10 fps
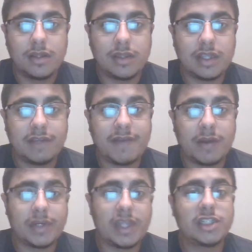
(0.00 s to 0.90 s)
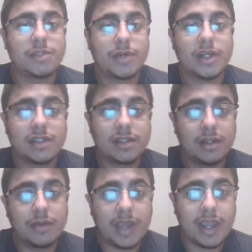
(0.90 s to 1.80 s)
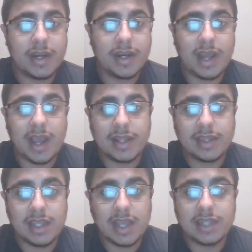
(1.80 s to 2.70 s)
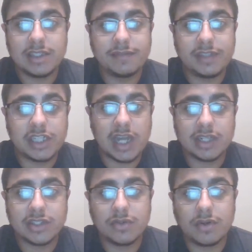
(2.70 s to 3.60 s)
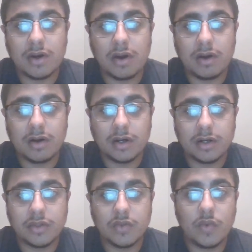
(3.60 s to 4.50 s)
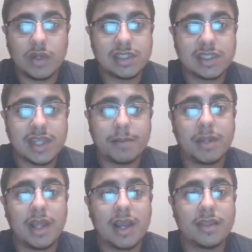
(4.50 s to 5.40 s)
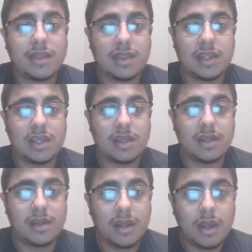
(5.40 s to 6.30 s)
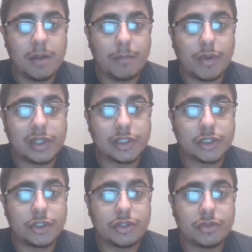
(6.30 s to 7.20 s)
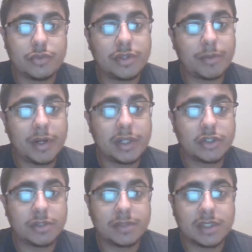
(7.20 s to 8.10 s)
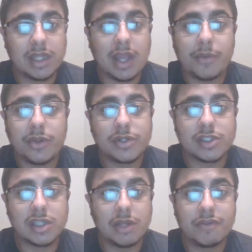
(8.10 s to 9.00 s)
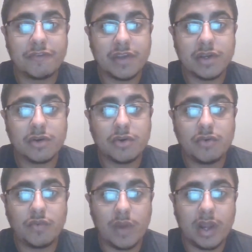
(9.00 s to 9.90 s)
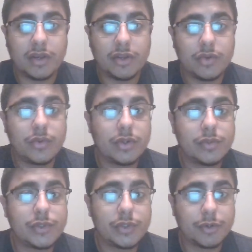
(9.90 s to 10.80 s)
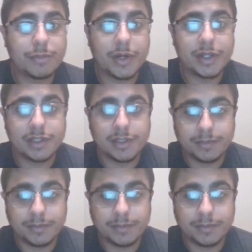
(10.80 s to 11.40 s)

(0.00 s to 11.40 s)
The foundation brakes, located at the ends of each axle, are the ones that apply the pressure to the brake drums, allowing you to slow the vehicle when you use your brakes.